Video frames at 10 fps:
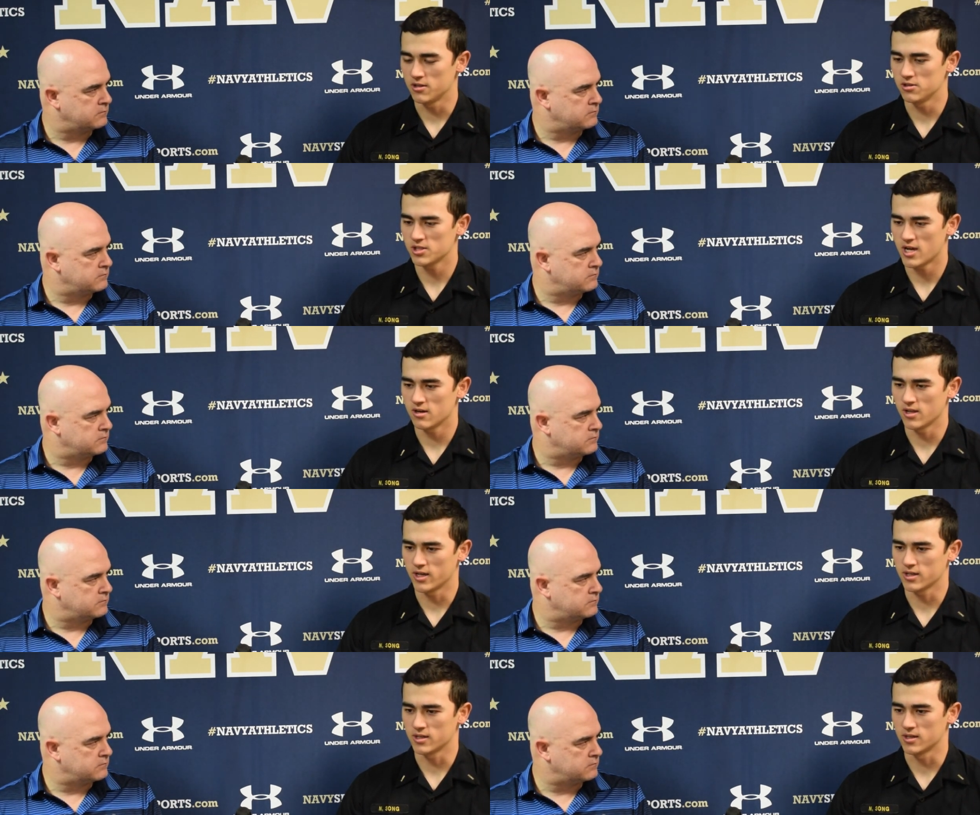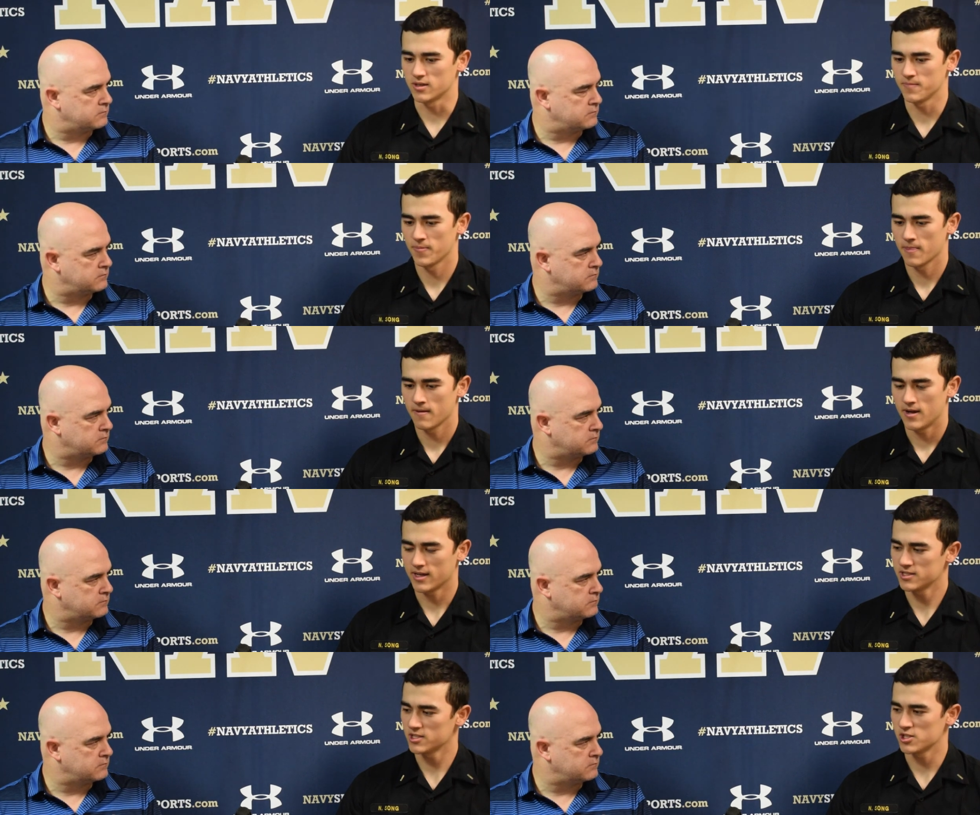Speaker 1: And you just kind of like, uh, I
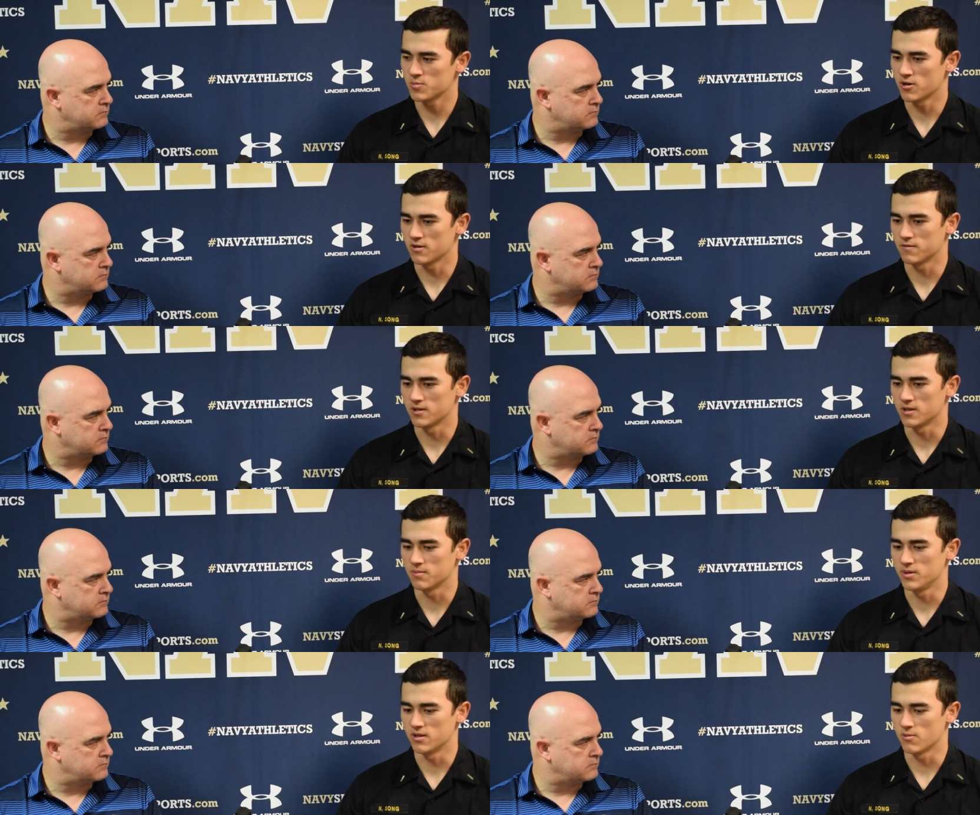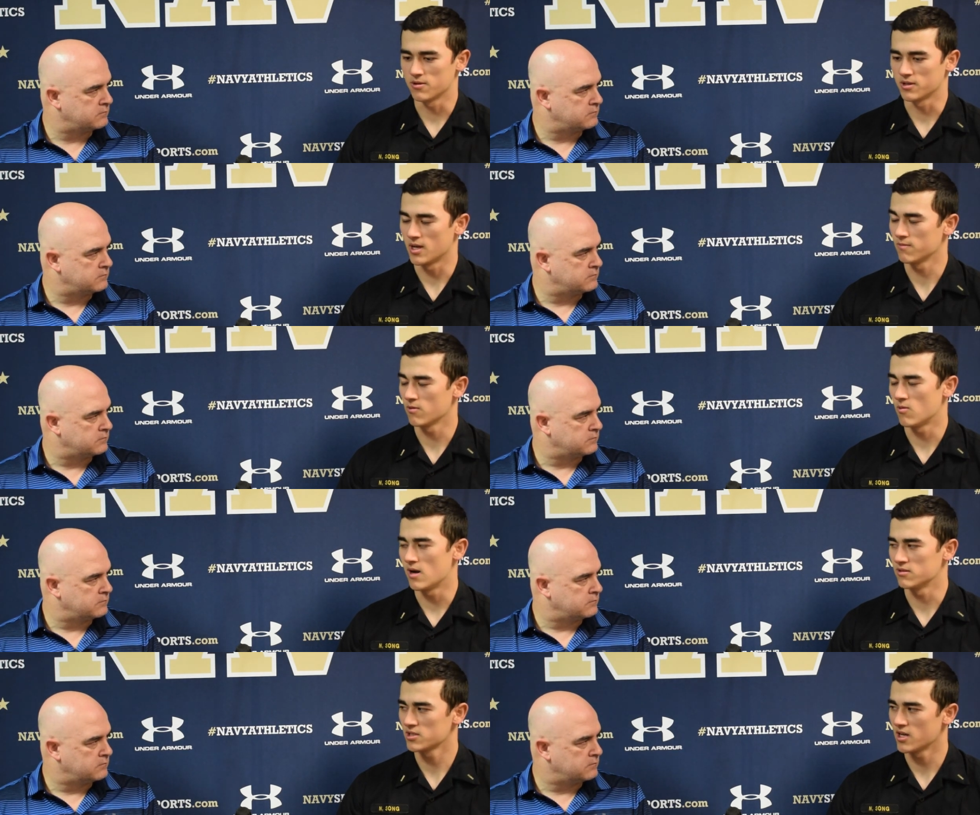guess that's just part of uh, being around the game for a
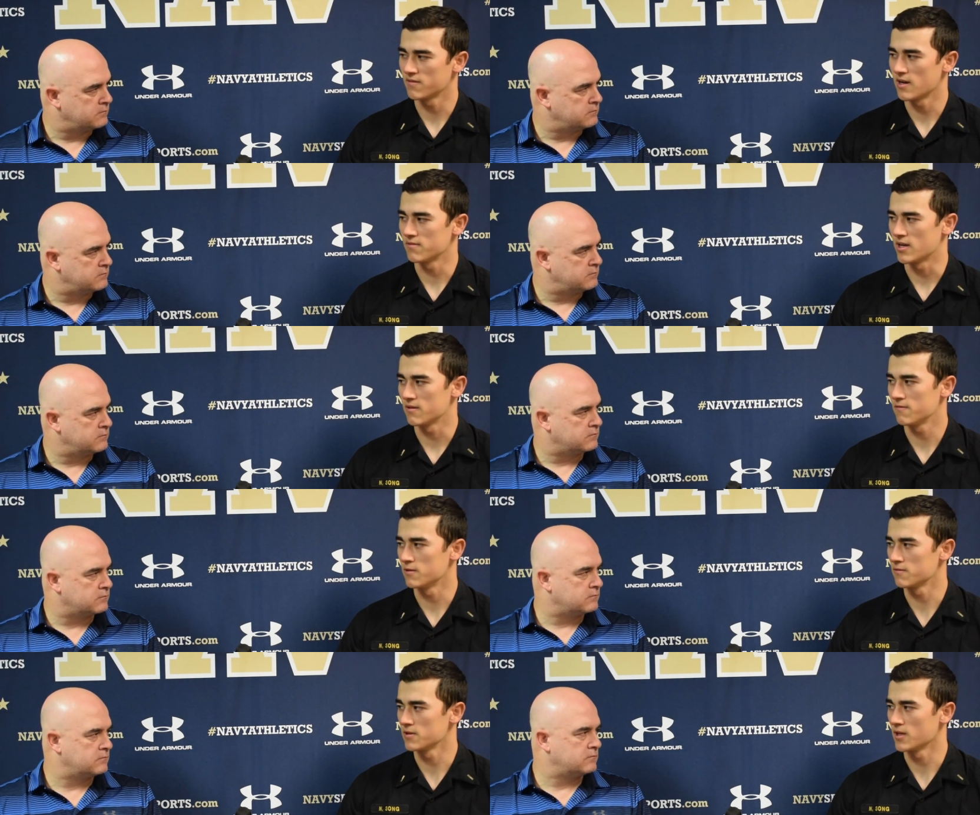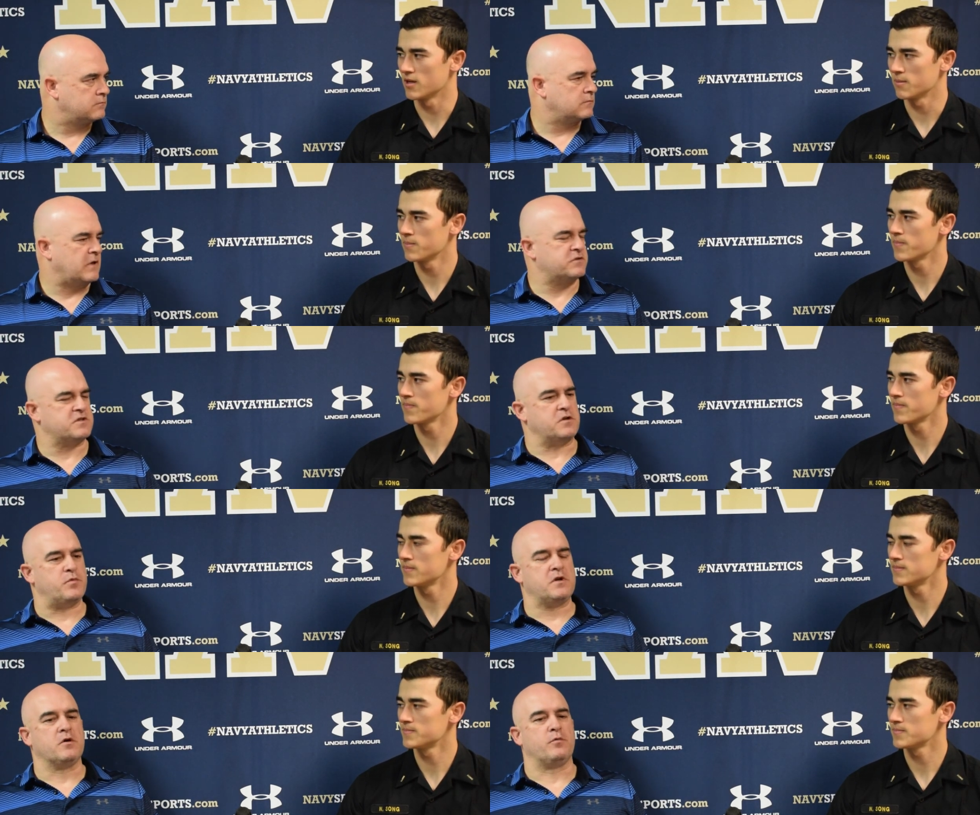while and just kind of having that feel for the game. I would say you've
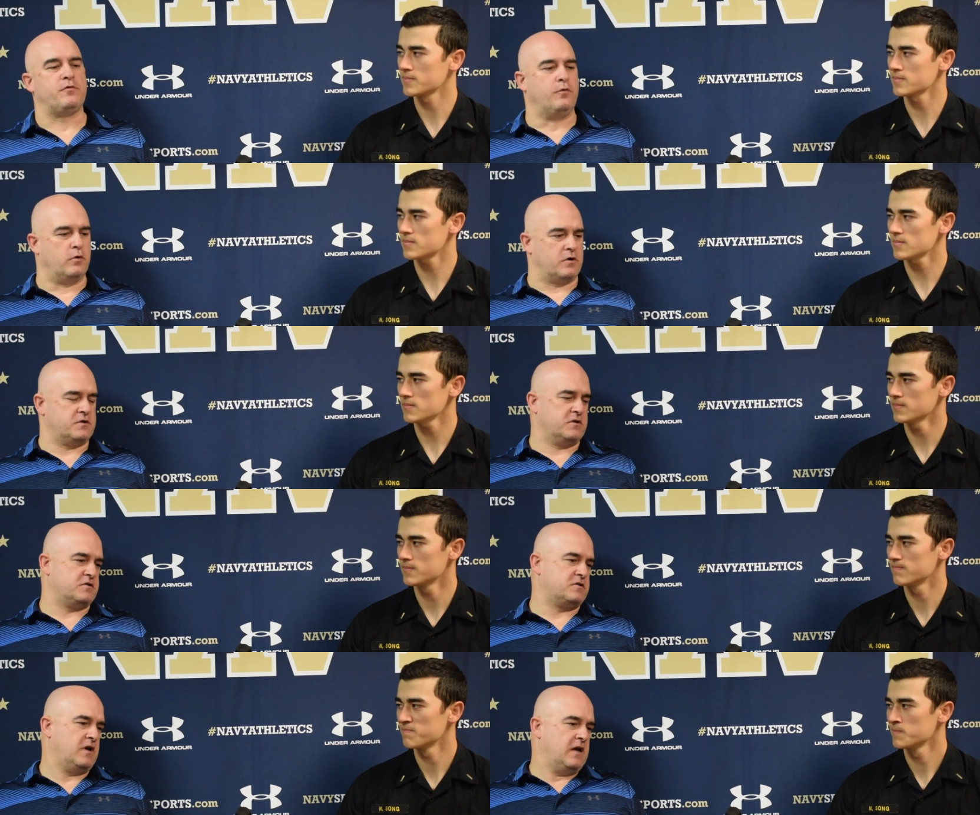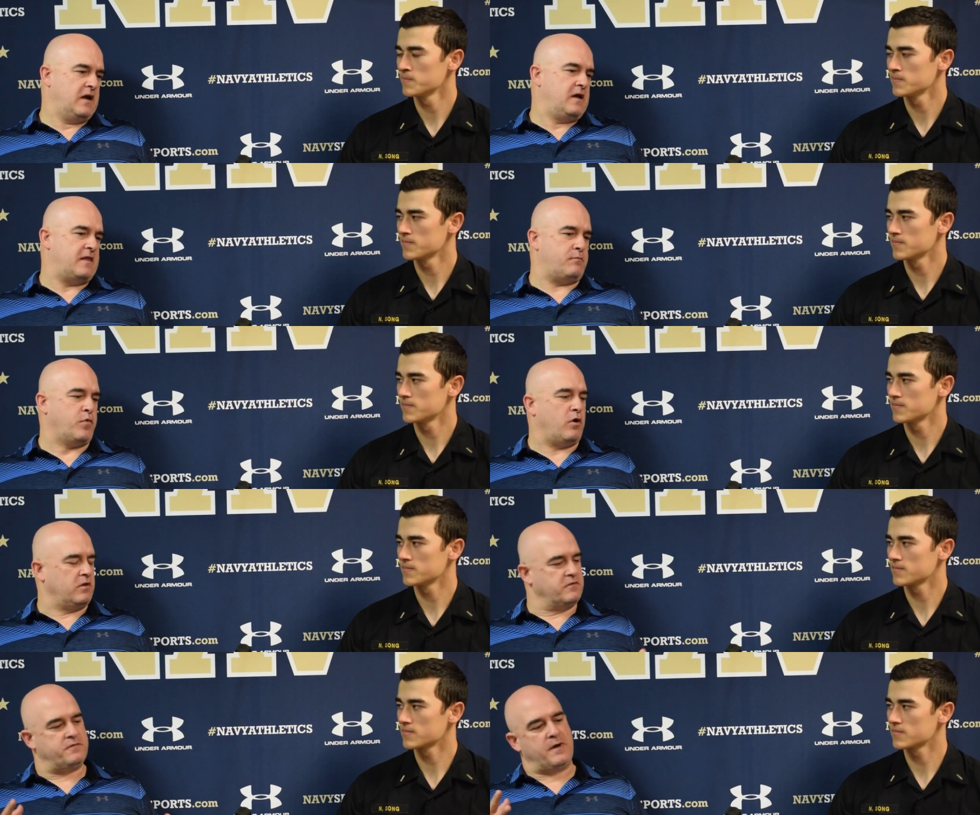been here
Speaker 2: before. Does that
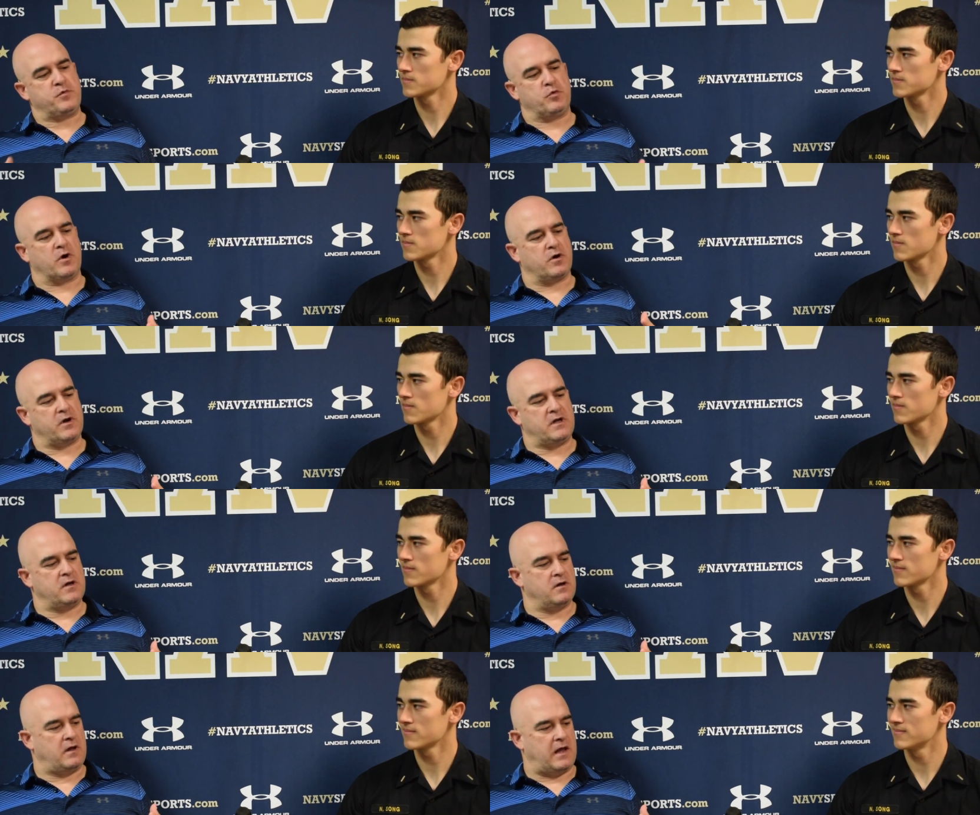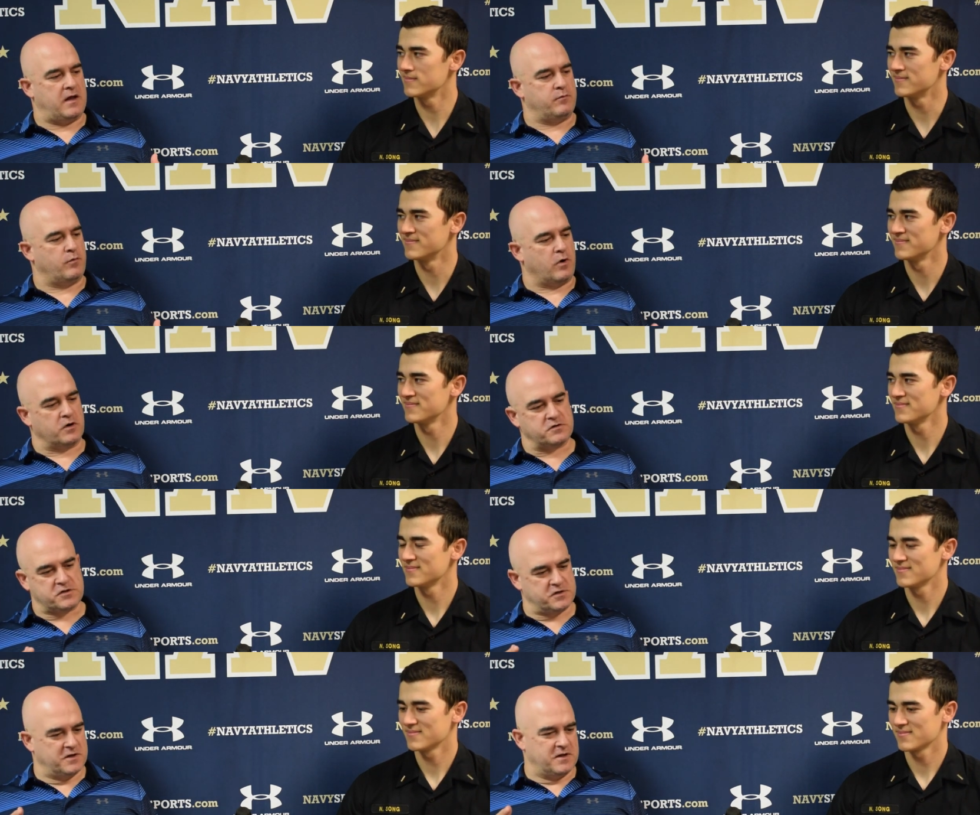ball in February and hmm.
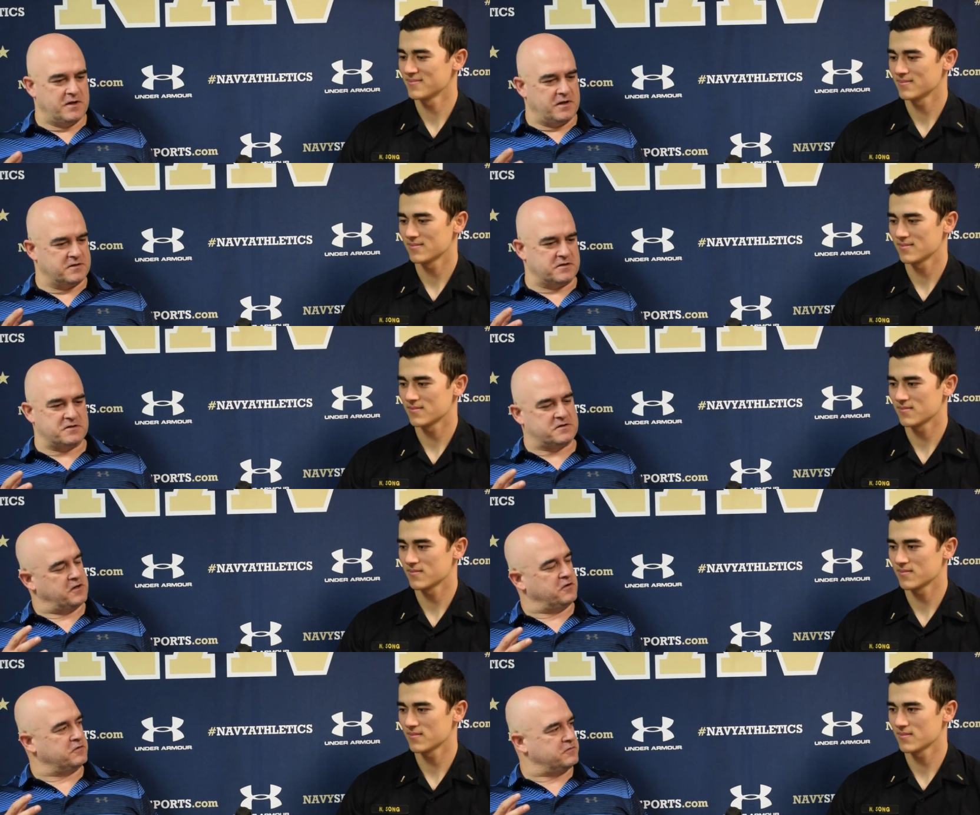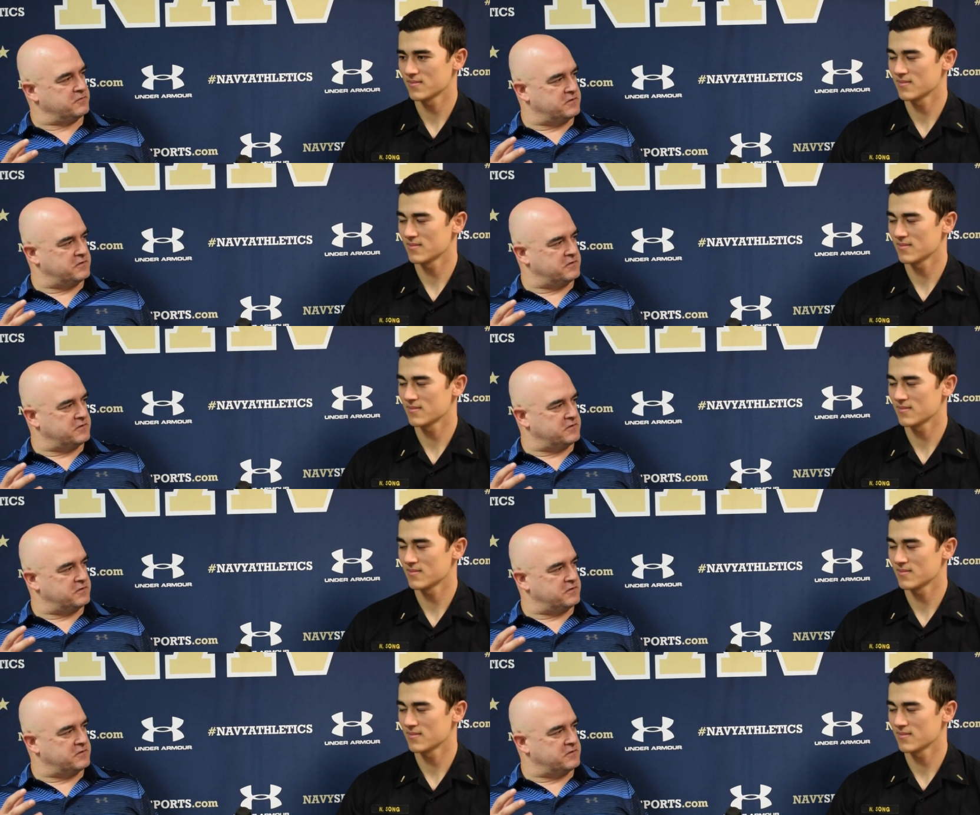March? Is it still